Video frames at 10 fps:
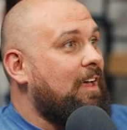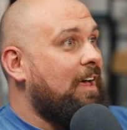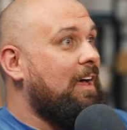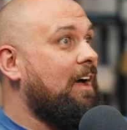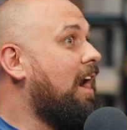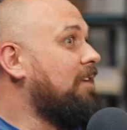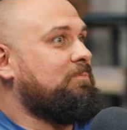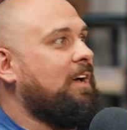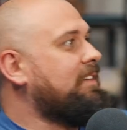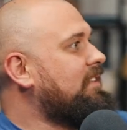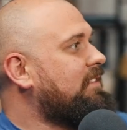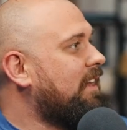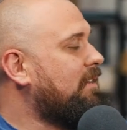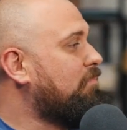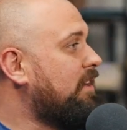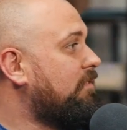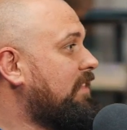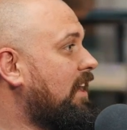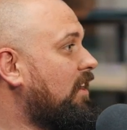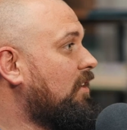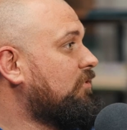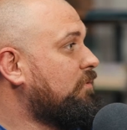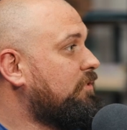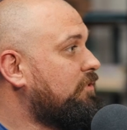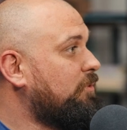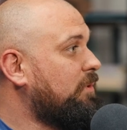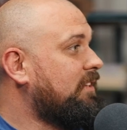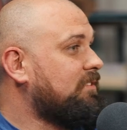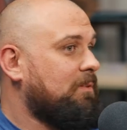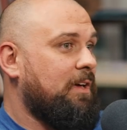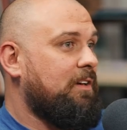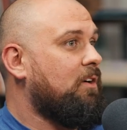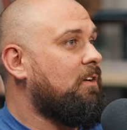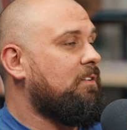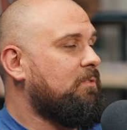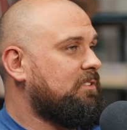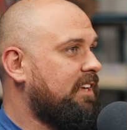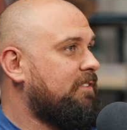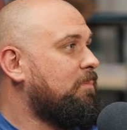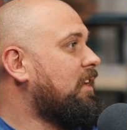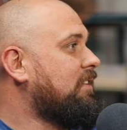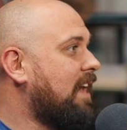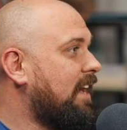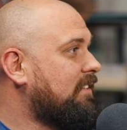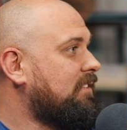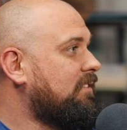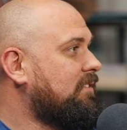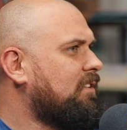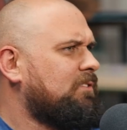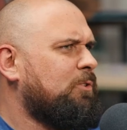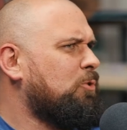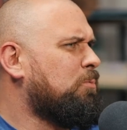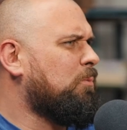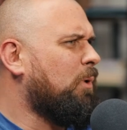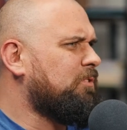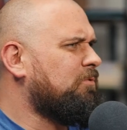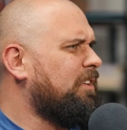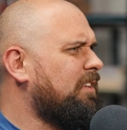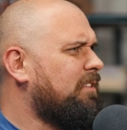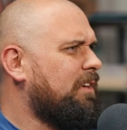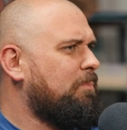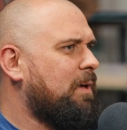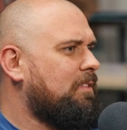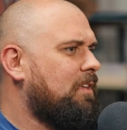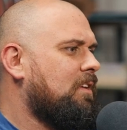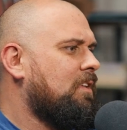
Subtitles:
I didn't think I'd be here for that long. So for 2 weeks, I'm like, it'll save me on taxis because Uber wasn't really a thing back then.